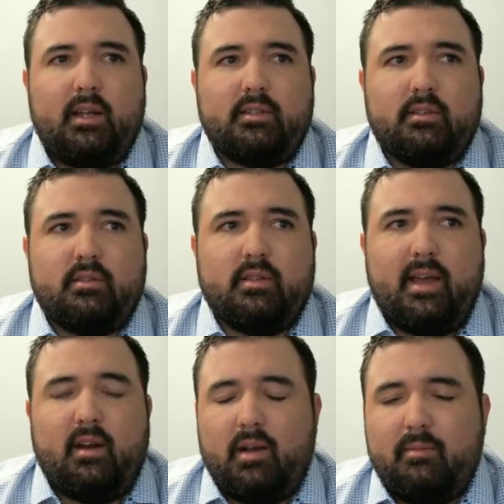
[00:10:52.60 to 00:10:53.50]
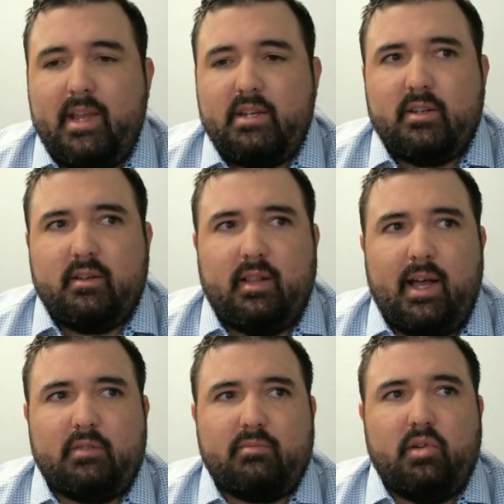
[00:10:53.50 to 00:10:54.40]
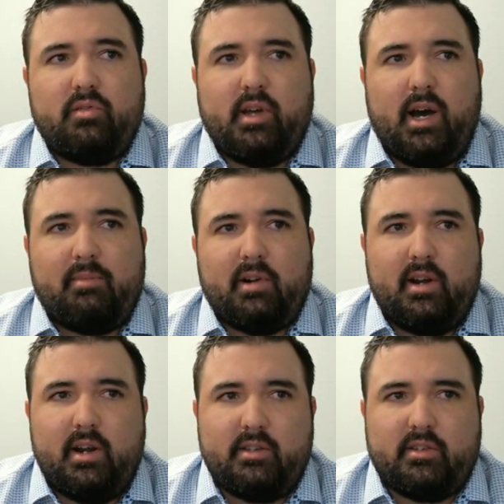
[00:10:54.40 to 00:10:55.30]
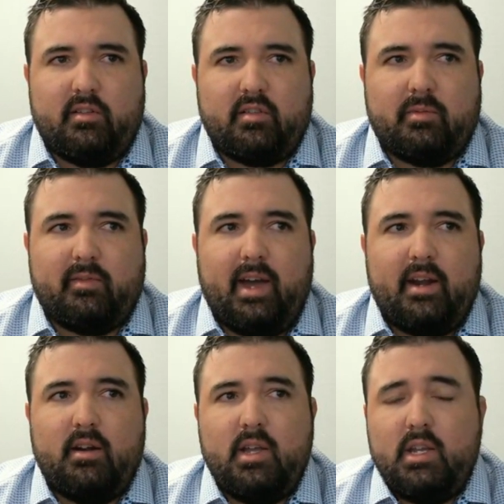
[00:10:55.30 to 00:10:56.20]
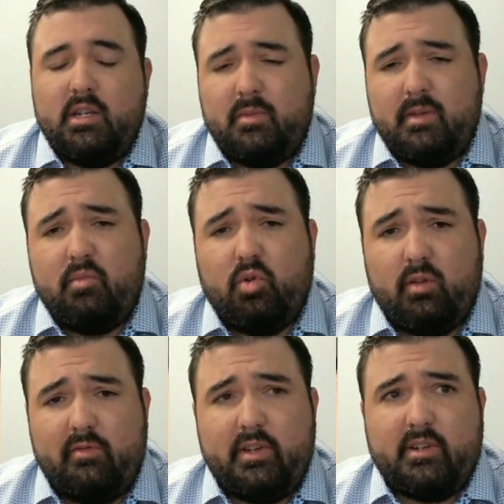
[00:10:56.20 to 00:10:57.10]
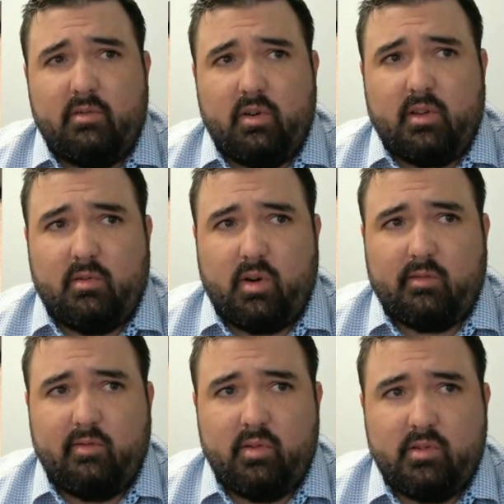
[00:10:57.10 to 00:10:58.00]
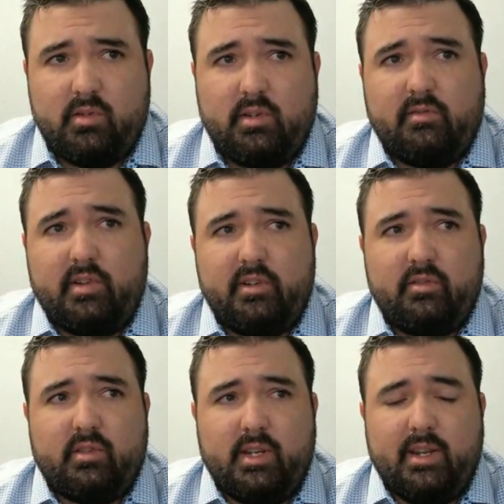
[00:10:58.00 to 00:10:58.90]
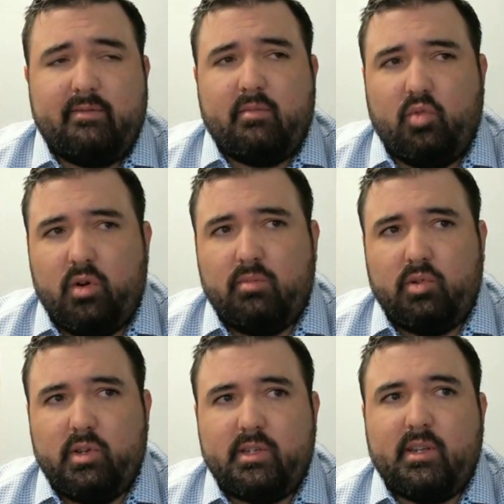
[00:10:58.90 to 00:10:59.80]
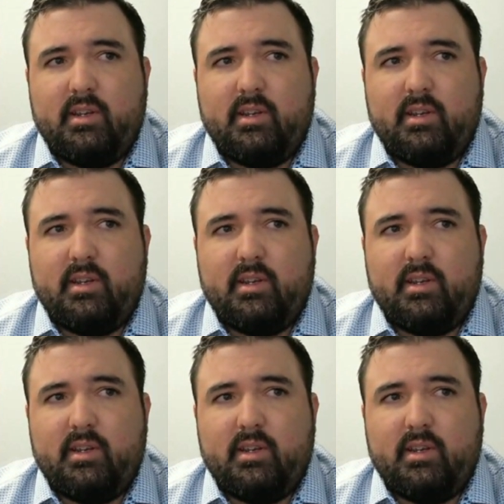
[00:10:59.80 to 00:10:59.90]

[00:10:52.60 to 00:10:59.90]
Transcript: So that automation allows both the operator and service provider to be more efficient with our workforces and reduce the need for more employees